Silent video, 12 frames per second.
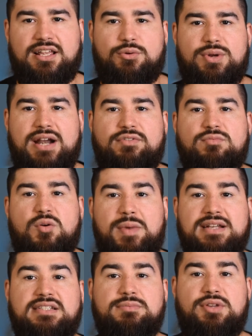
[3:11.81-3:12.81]
Like whatever
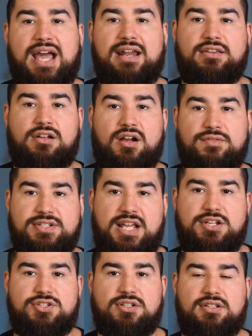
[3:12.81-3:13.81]
momentum you had in the
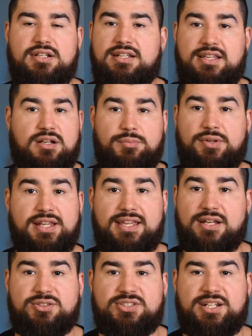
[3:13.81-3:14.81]
conversation completely
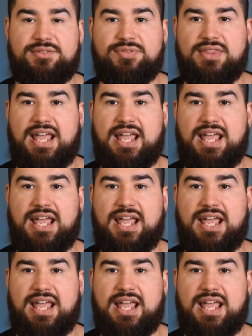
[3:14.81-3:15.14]
kills it.